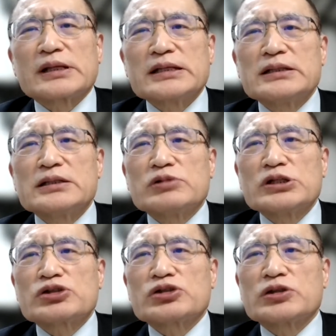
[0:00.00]
Lee
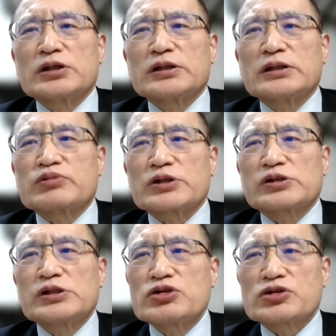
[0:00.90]
reached the
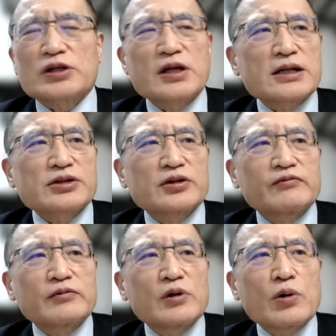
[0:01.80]
prestigious class of
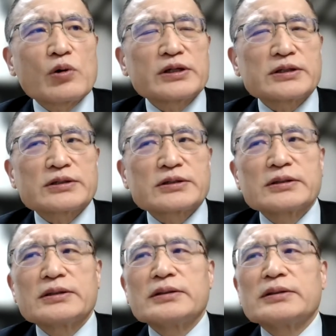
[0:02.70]
lawyers,
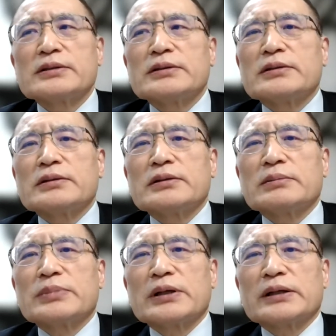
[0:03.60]

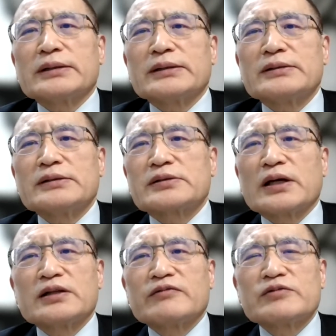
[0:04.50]
but
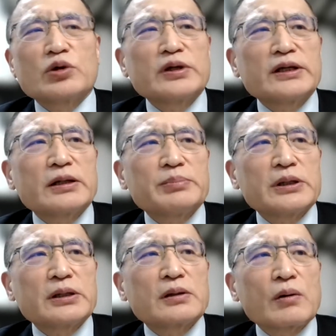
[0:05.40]
instead of joining a
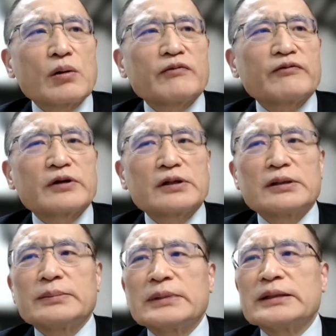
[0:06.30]
big law
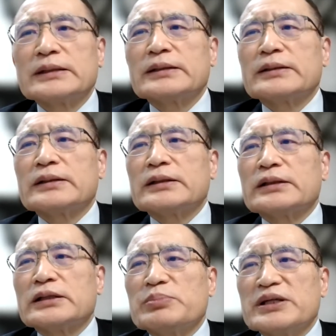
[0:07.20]
firm,
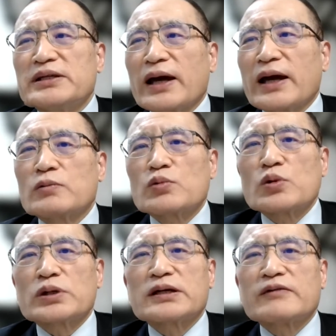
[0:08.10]
he began
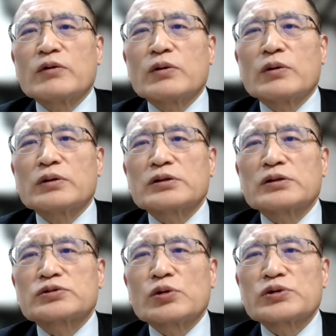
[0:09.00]
working for the
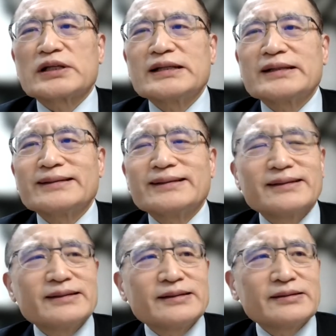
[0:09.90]

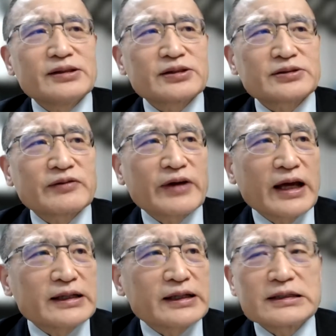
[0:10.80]
socially
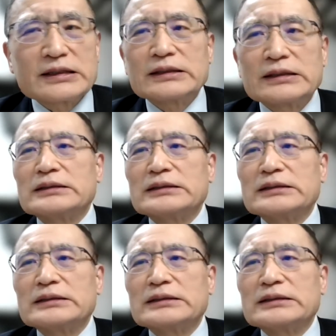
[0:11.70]
disadvantaged,